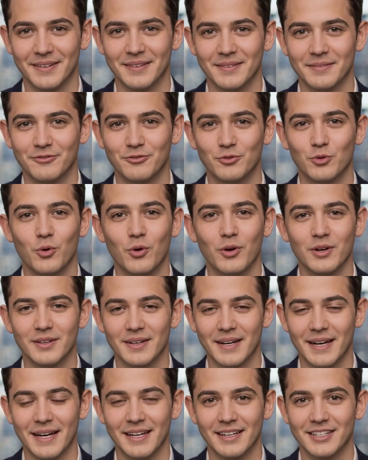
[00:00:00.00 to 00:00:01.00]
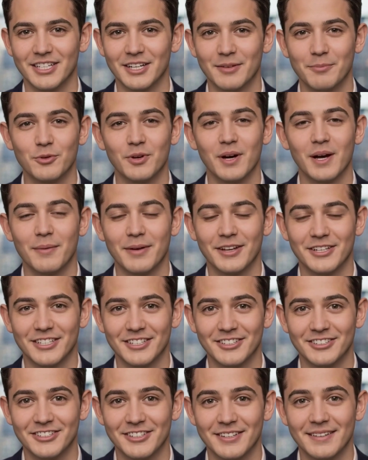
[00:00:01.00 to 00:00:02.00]
4. Keep
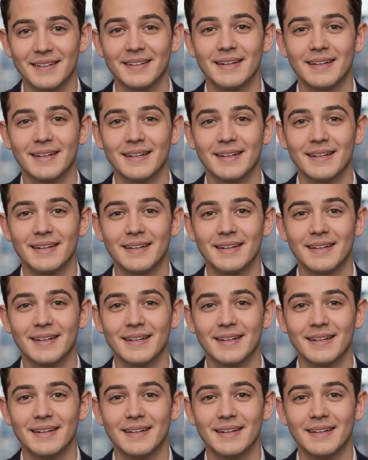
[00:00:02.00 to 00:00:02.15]
promises.